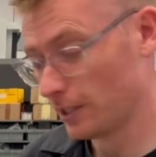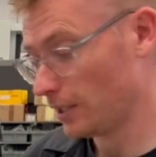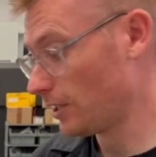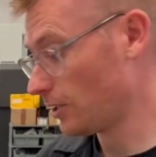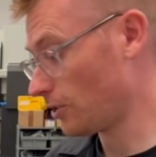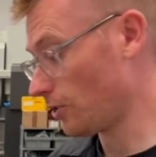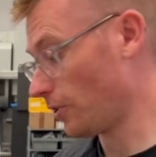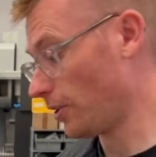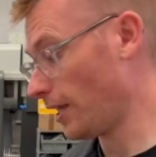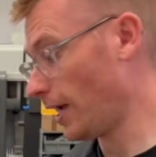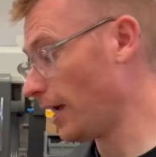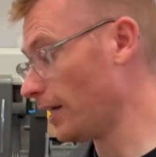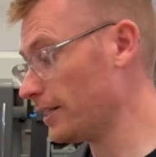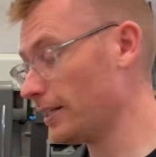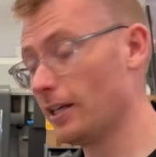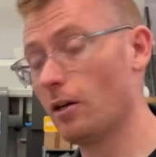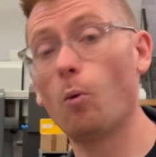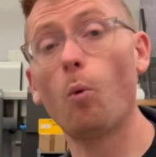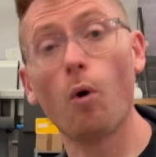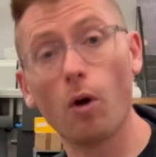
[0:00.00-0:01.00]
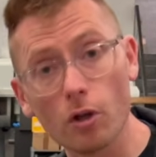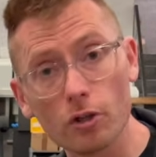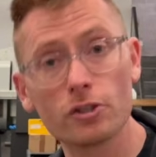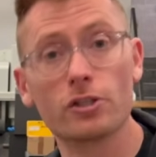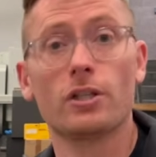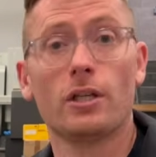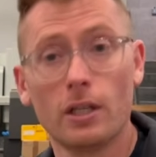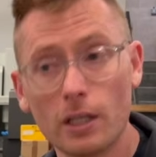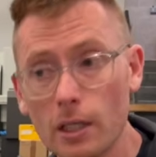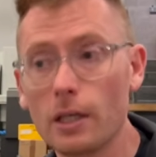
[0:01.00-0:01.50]
So the idea was,
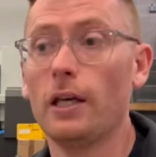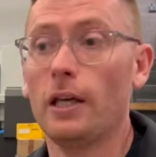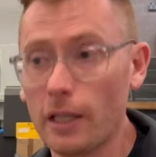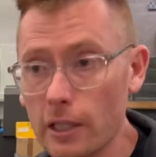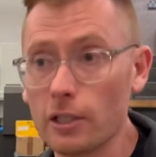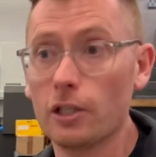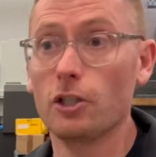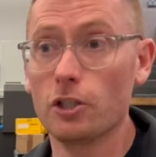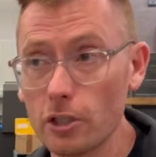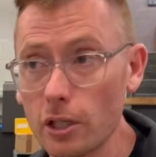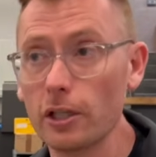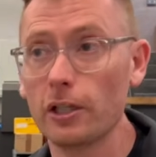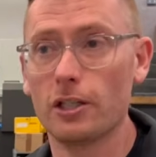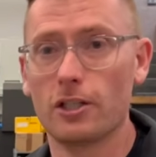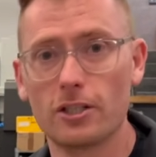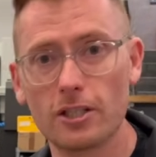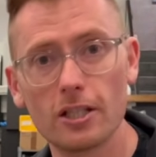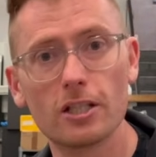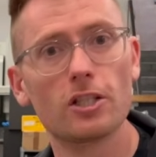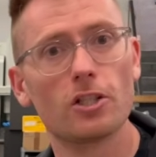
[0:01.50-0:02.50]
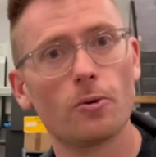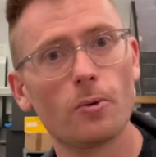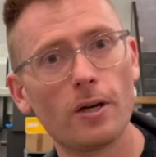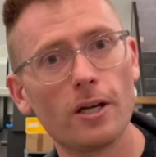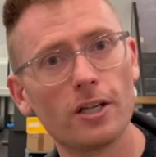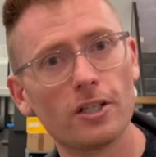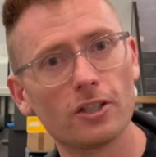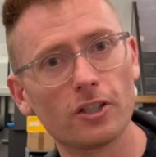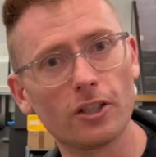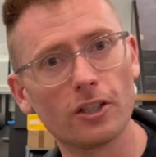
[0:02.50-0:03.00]
in a jerking
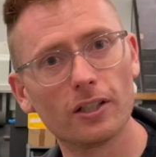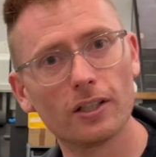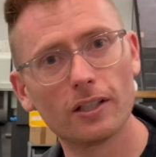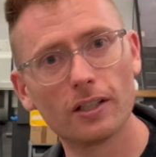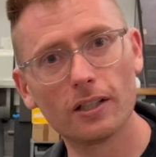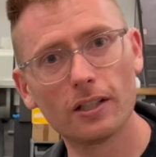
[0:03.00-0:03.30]
situation,